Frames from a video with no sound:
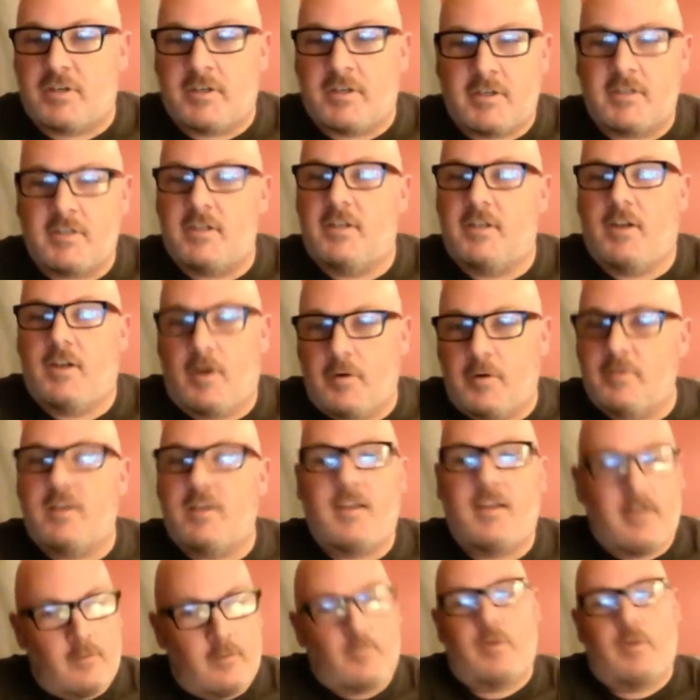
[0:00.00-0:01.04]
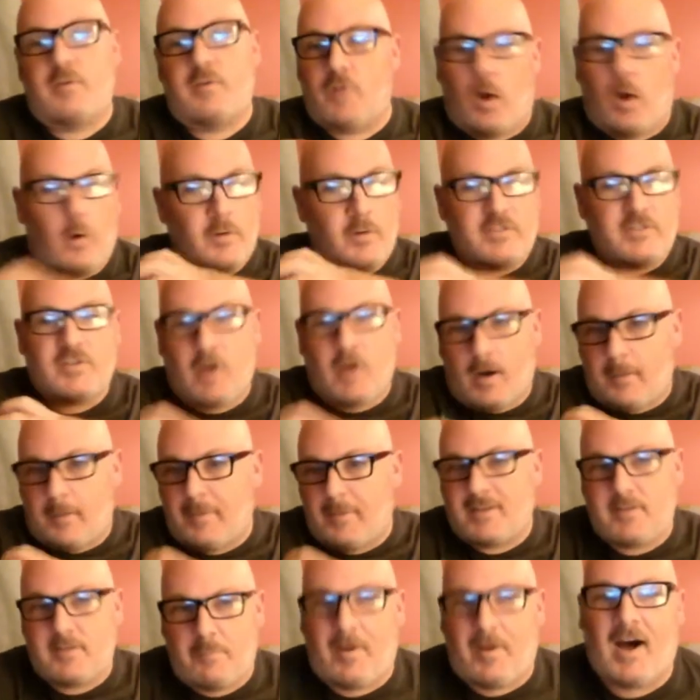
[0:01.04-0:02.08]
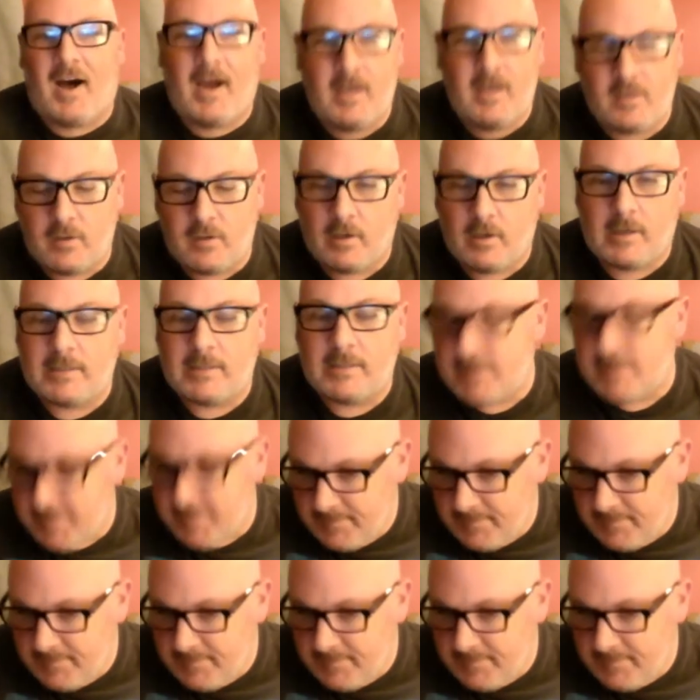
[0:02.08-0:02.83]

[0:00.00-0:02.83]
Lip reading: We always talk about the pythons.